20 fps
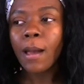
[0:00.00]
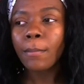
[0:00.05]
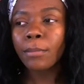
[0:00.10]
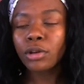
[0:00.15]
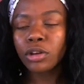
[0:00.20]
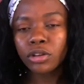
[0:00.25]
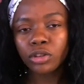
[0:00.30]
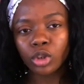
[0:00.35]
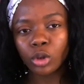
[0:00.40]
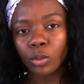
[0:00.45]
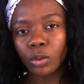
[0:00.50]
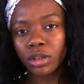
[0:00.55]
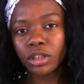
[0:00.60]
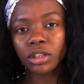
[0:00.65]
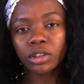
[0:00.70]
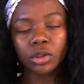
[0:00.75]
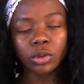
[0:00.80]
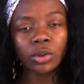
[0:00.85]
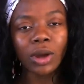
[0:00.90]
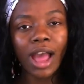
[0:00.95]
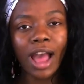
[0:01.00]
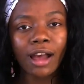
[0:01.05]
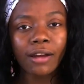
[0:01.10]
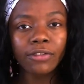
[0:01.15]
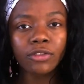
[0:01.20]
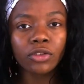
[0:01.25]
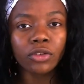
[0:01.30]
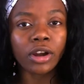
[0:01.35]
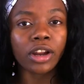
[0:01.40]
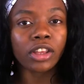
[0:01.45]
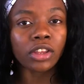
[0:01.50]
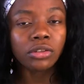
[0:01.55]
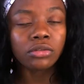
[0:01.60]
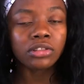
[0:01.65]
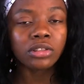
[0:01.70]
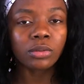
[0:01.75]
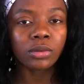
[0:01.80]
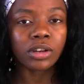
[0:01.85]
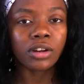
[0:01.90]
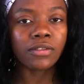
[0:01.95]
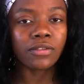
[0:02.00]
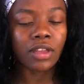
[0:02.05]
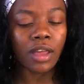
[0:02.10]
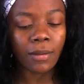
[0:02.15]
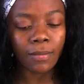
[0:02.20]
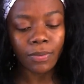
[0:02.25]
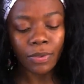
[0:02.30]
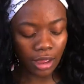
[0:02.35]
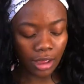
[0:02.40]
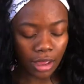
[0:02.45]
but usually what I'll do after I use one of them,